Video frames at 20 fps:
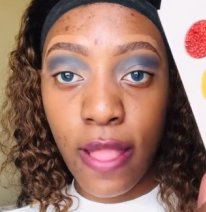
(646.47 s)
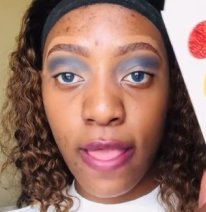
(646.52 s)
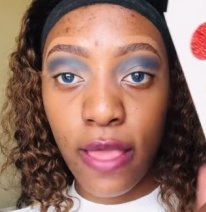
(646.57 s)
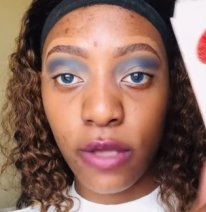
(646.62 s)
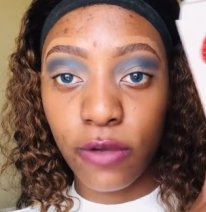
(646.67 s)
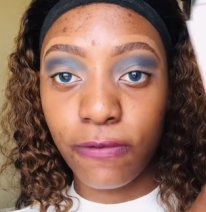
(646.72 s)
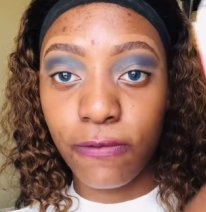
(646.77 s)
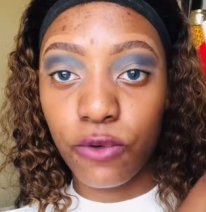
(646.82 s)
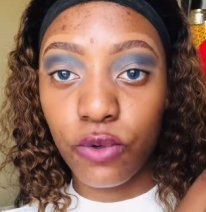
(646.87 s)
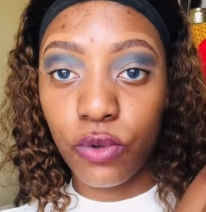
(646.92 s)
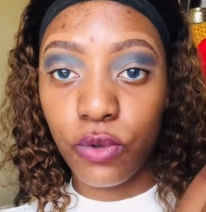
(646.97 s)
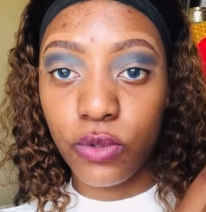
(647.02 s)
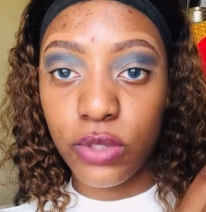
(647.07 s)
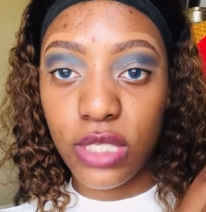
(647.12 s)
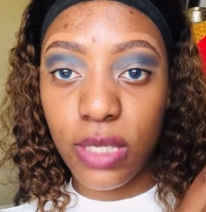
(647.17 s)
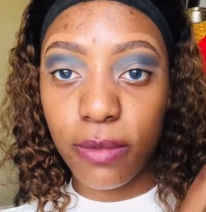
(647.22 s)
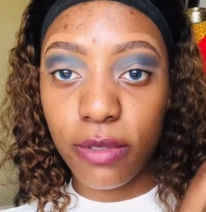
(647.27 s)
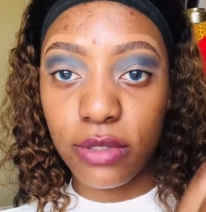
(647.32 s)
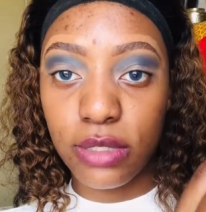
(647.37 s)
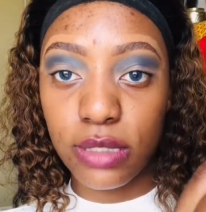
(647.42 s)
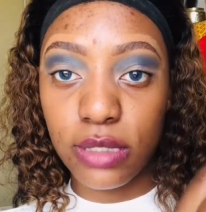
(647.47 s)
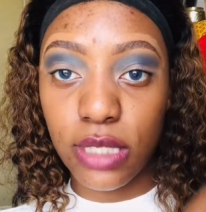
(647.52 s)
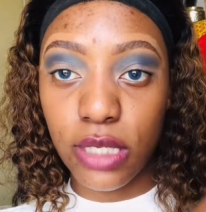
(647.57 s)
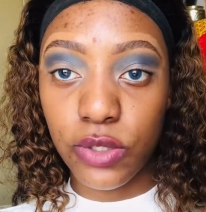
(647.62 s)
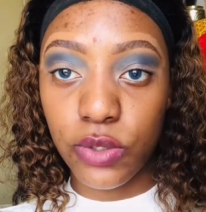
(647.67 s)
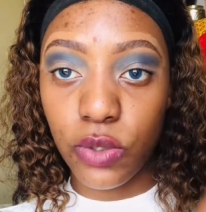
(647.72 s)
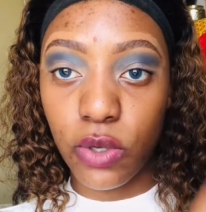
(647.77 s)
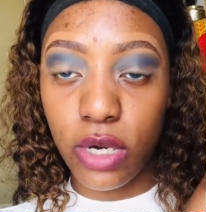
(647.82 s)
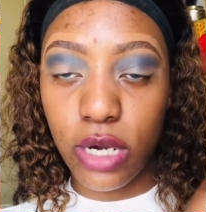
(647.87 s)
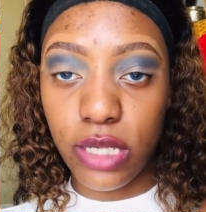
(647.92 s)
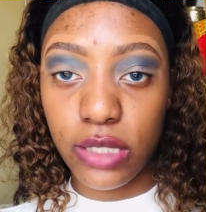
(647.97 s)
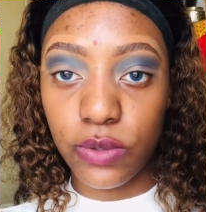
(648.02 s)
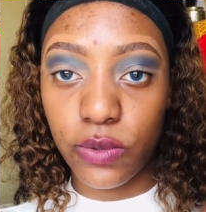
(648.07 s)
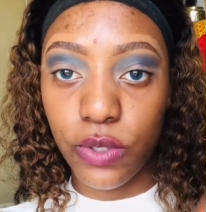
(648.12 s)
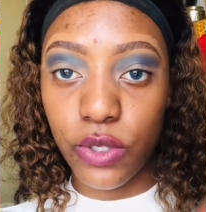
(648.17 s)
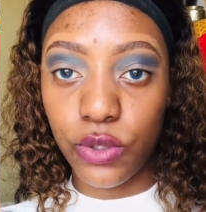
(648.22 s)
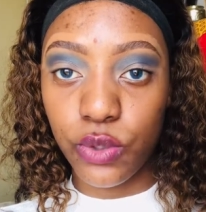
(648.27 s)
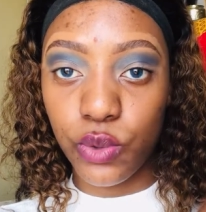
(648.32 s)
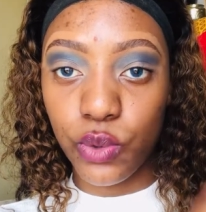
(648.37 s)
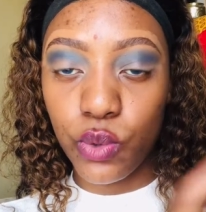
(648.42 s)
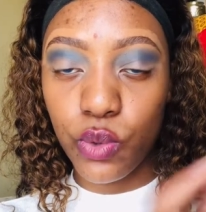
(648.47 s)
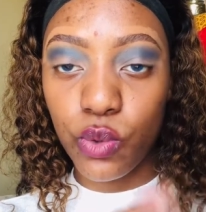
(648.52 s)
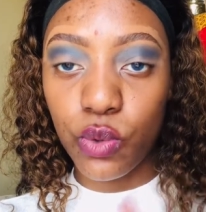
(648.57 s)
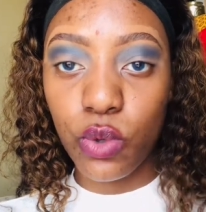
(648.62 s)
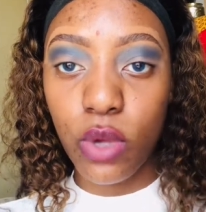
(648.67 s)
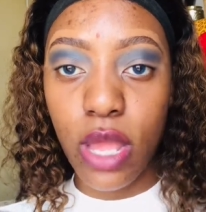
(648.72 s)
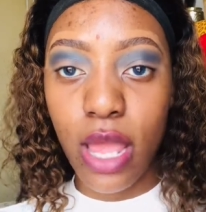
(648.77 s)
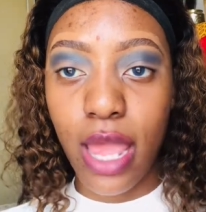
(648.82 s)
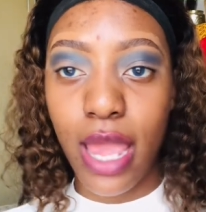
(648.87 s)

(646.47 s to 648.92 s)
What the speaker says: ngifuna ukusebenzisa zona zoyi-2